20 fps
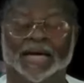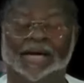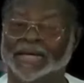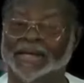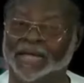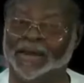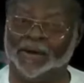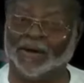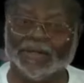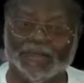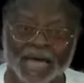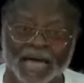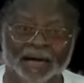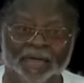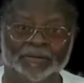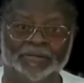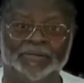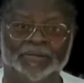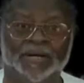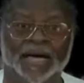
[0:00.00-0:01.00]
And they got
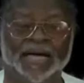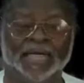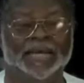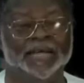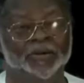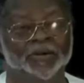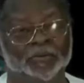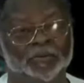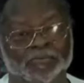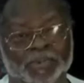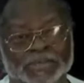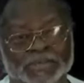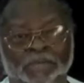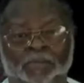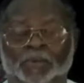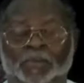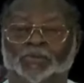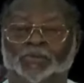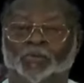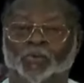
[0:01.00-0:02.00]
out, and a new
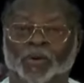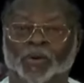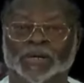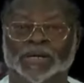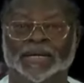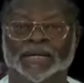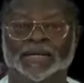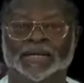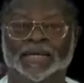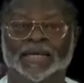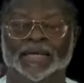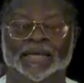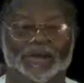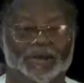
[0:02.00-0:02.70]
president was sworn in,